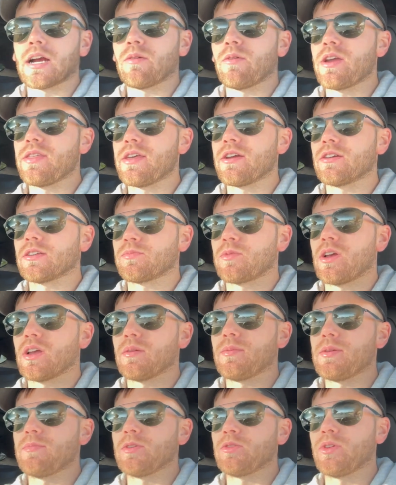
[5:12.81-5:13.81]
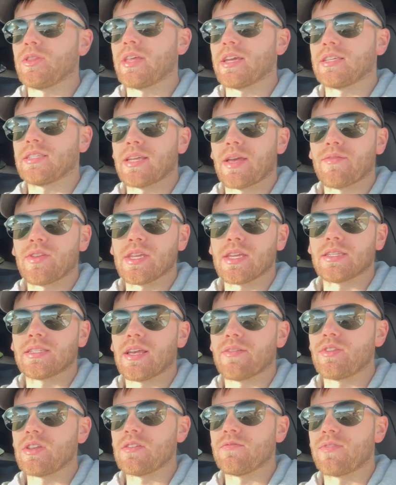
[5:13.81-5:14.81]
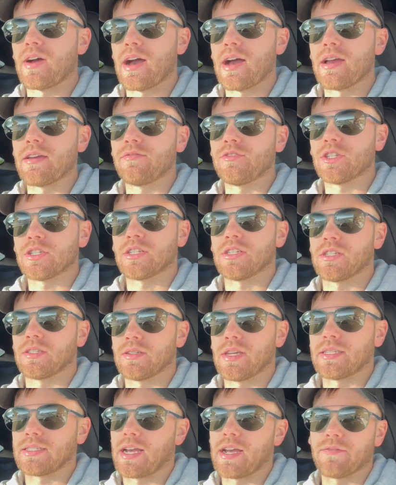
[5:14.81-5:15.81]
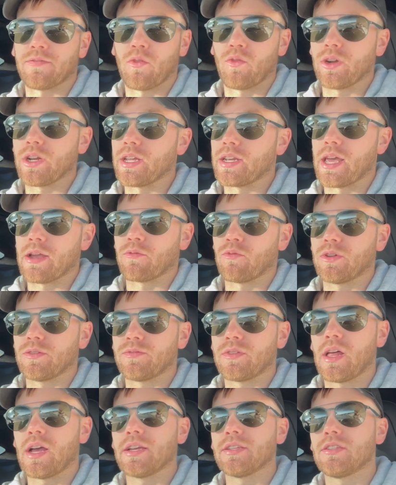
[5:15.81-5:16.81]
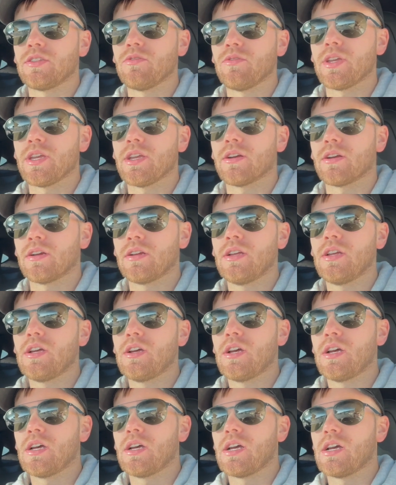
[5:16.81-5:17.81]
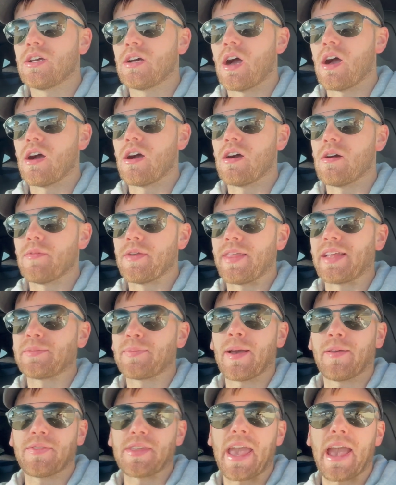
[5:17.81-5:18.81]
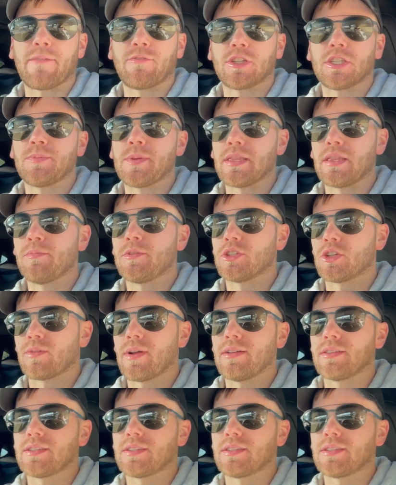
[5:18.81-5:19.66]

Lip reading: way there is probably gonna be between like 70 and 75, just because it's I-40 and everyone flies through here. And that's about the average speed limit is around